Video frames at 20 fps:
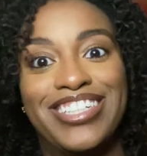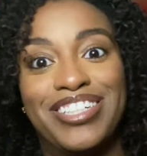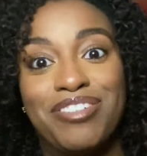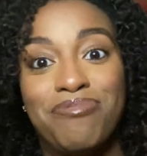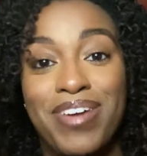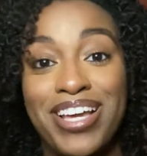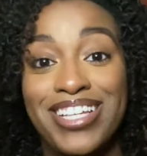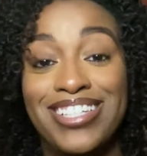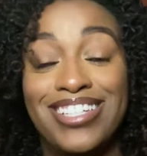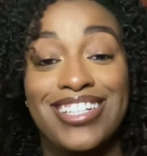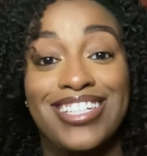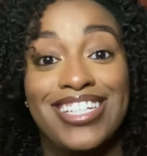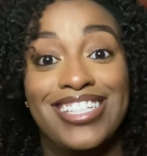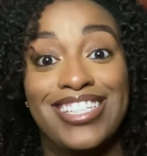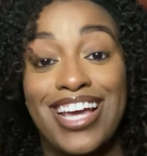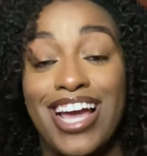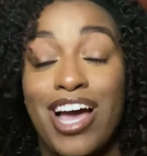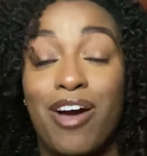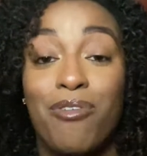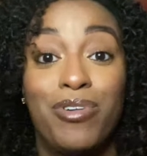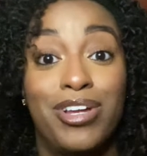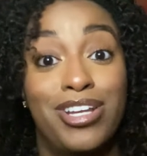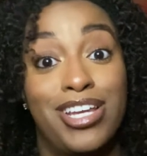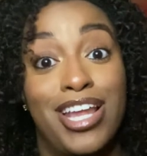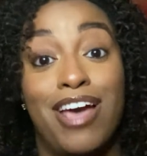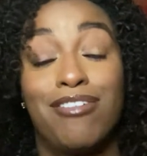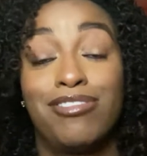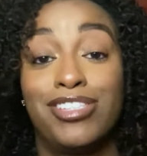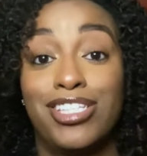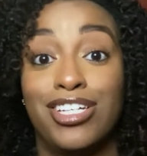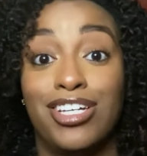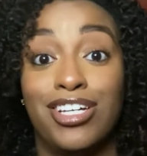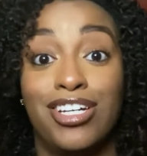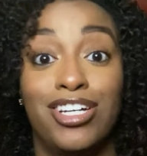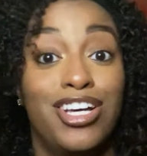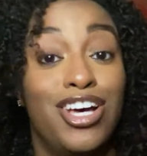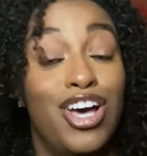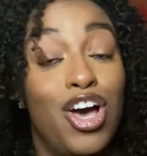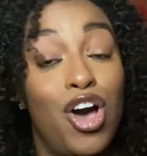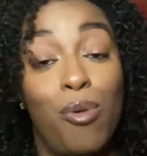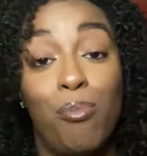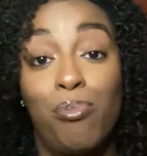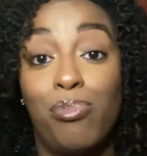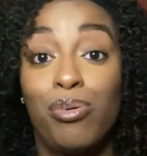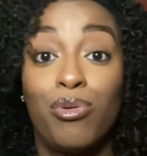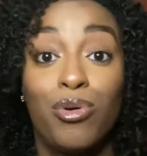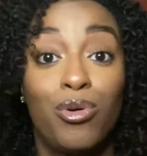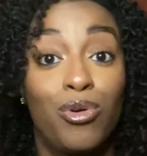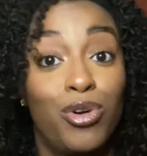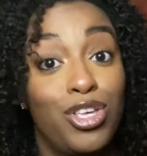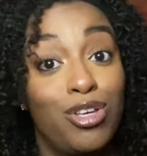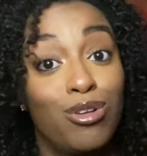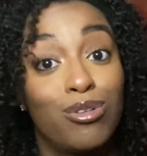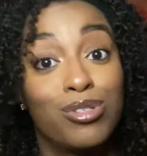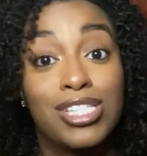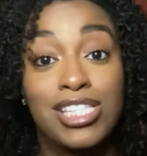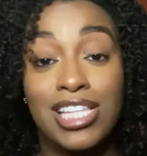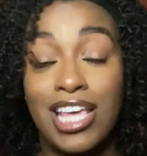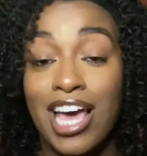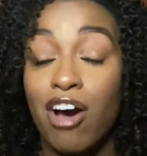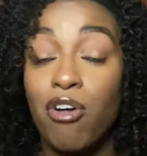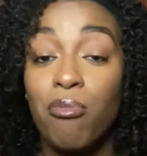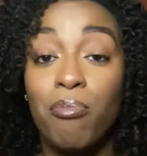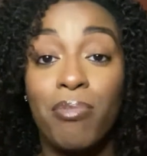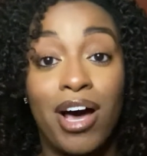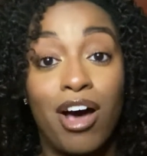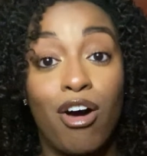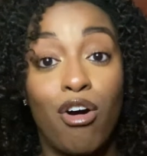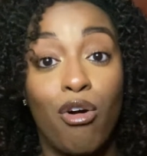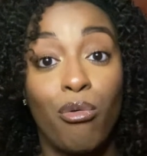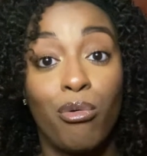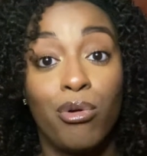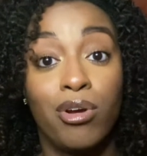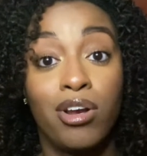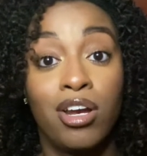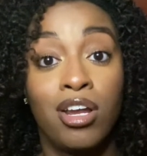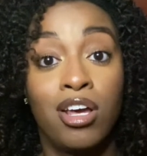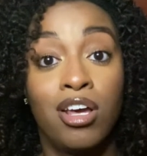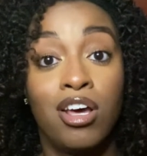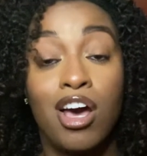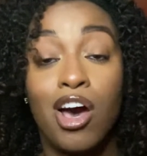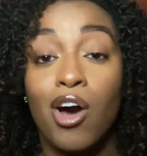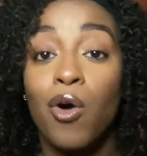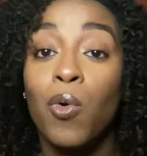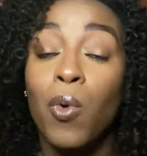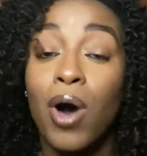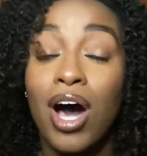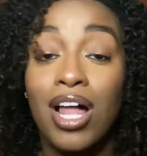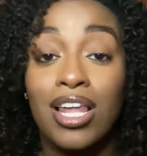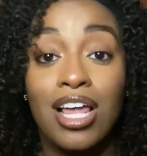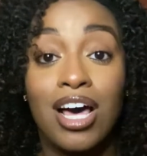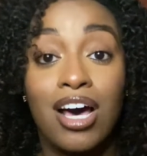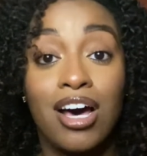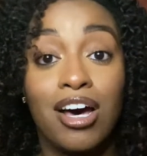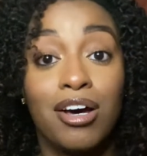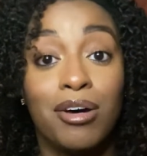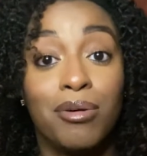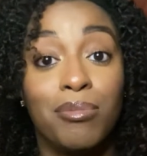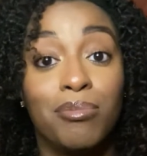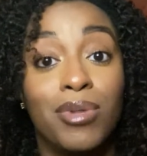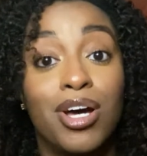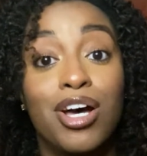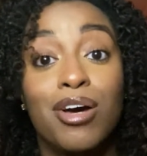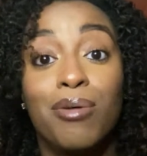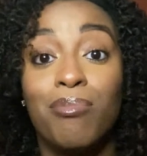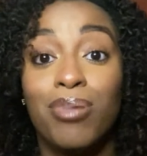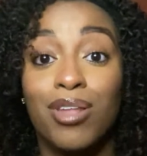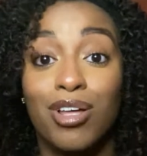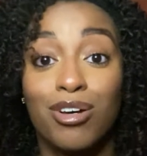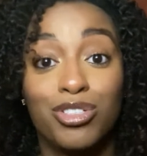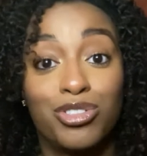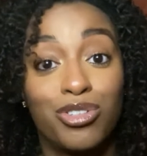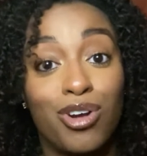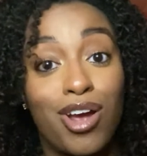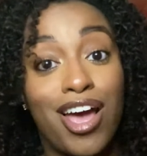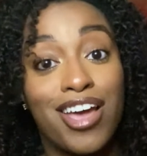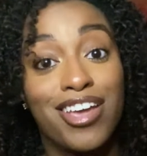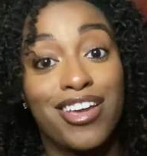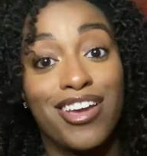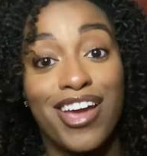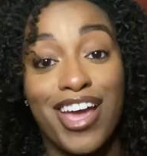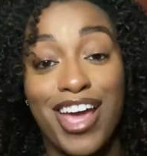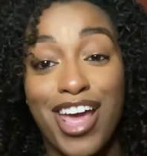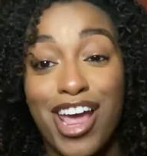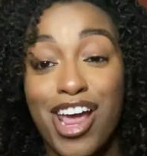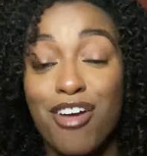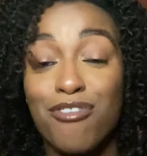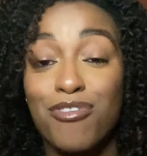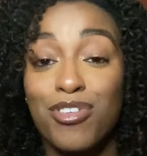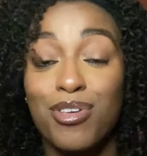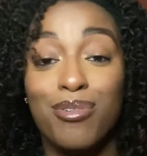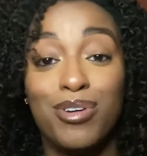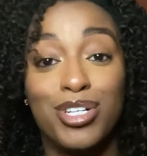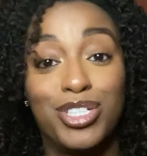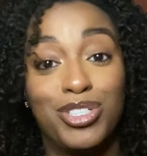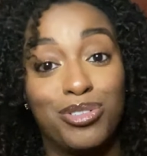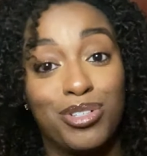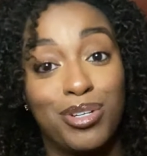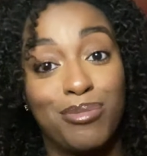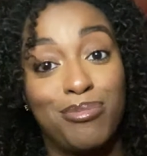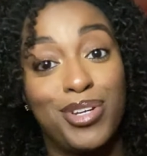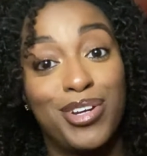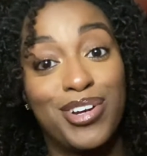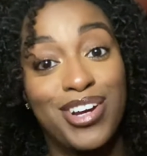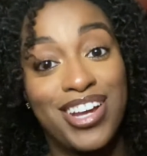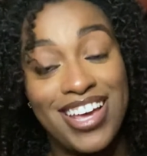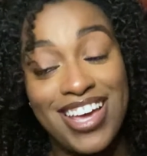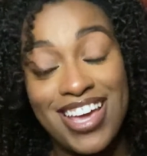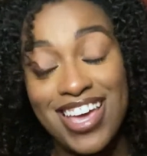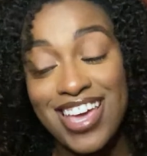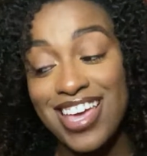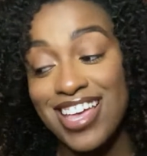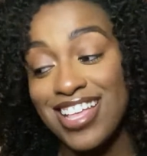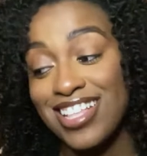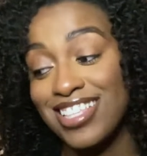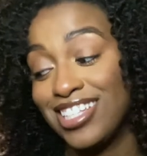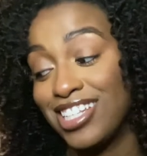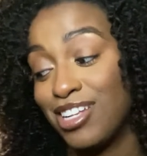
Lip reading: basically saying I wouldn't have to pull your scalp out while I'm blow drying your hair if you would trim your ends.